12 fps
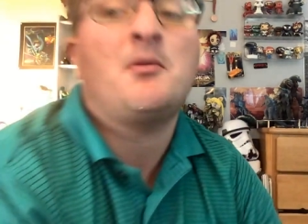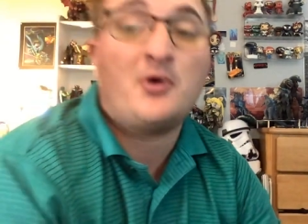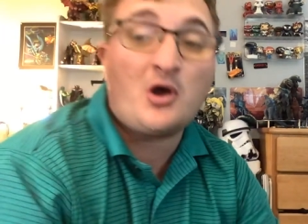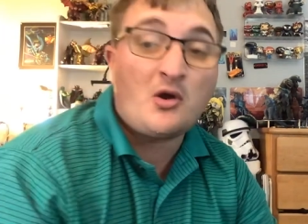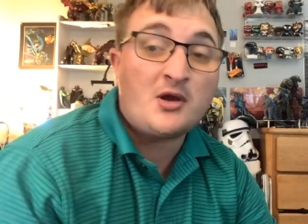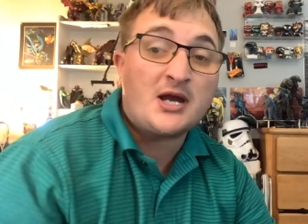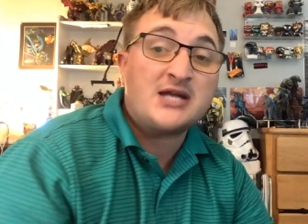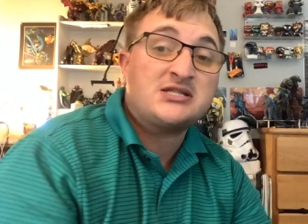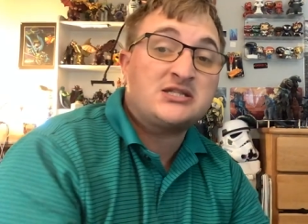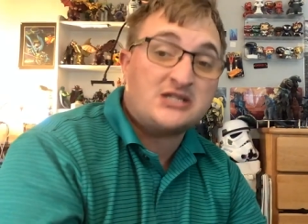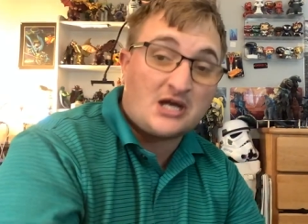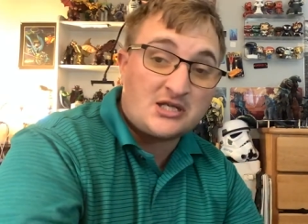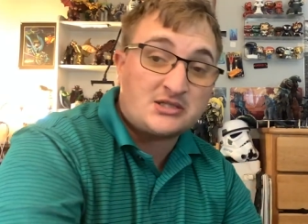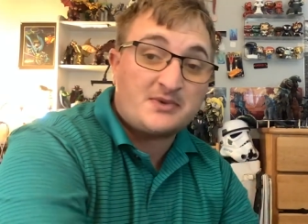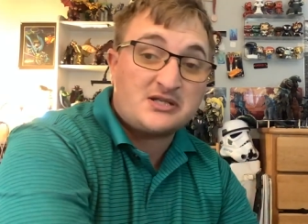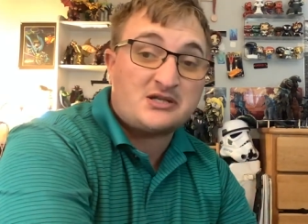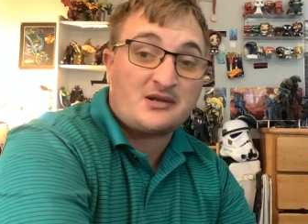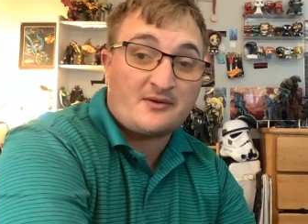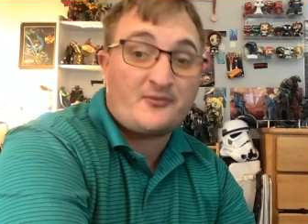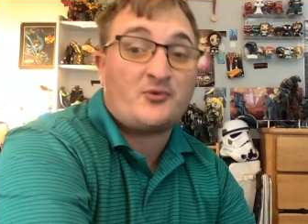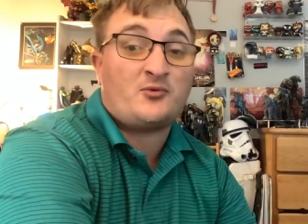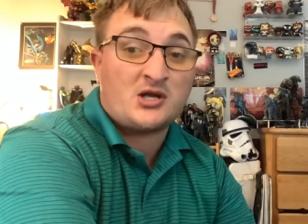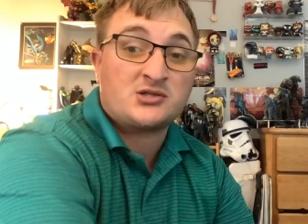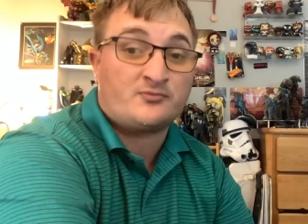But all right, guys, that's also busy enough for
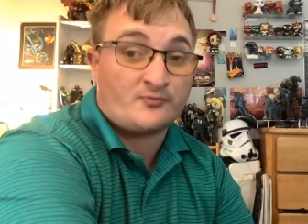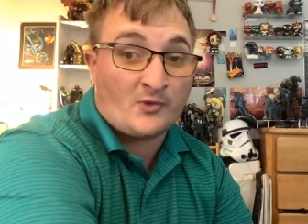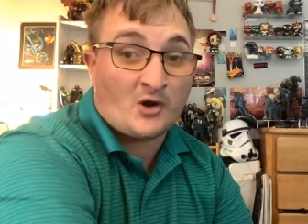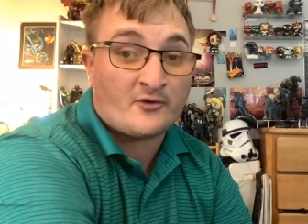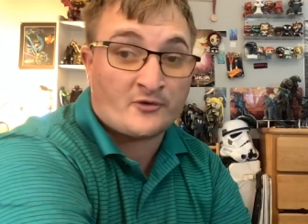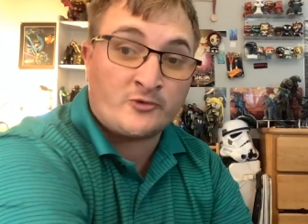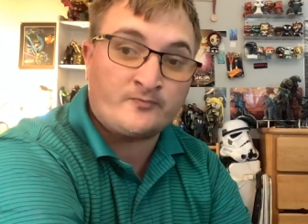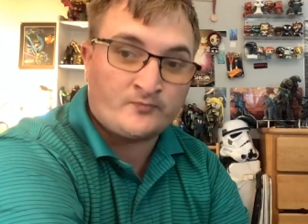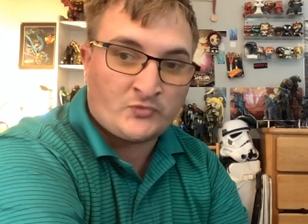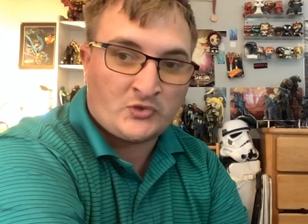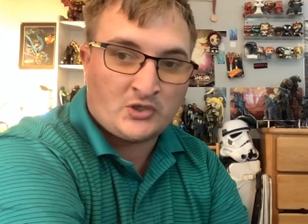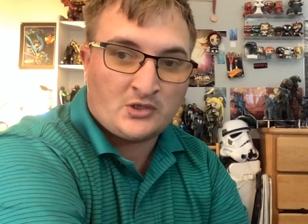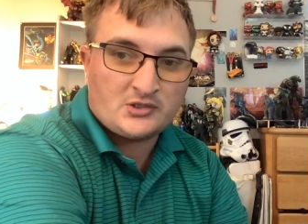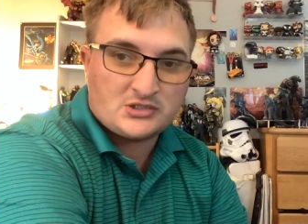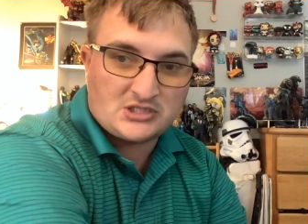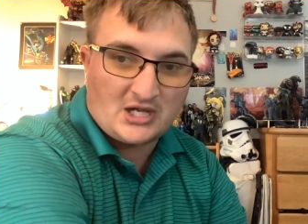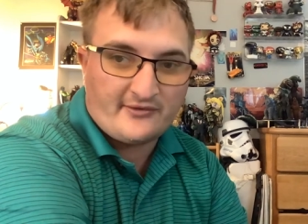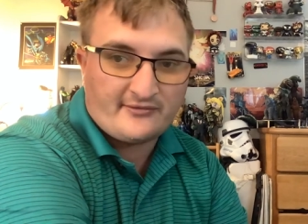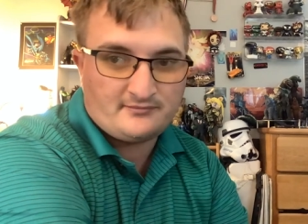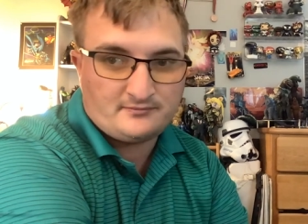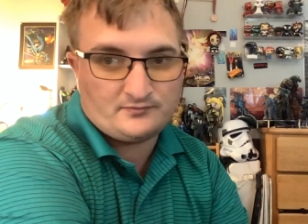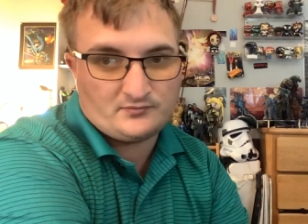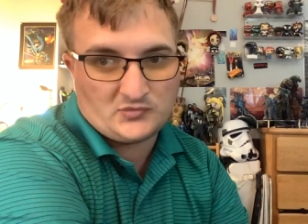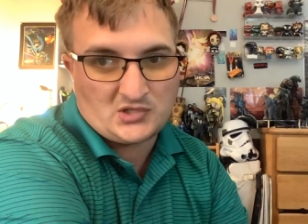watching Marvel stuff
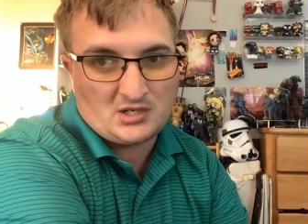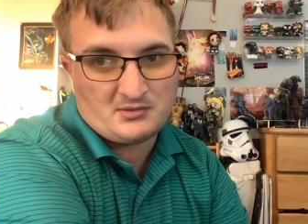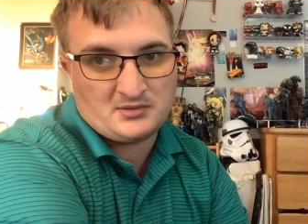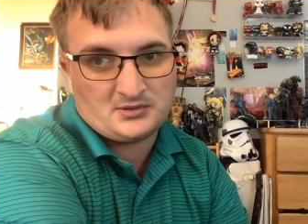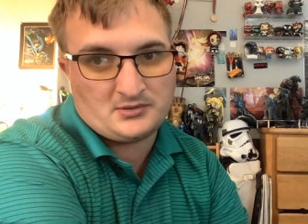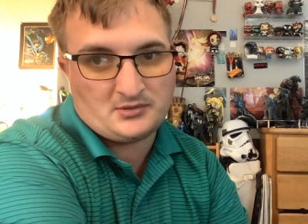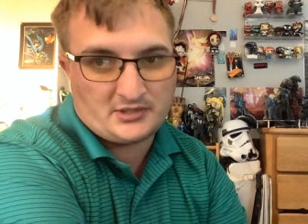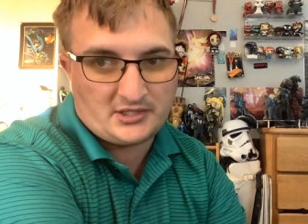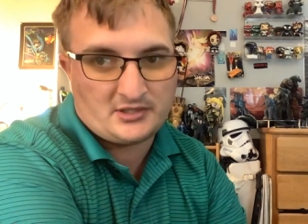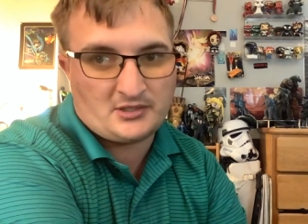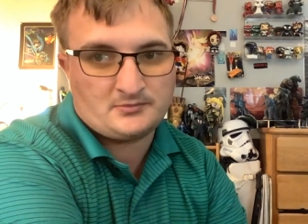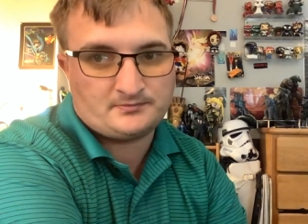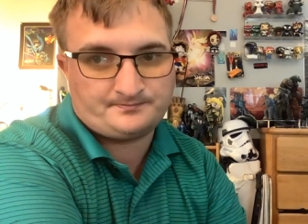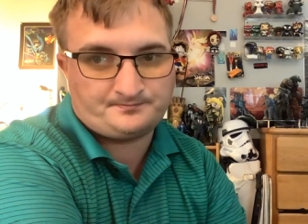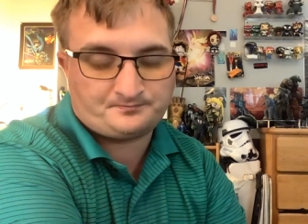coming in there.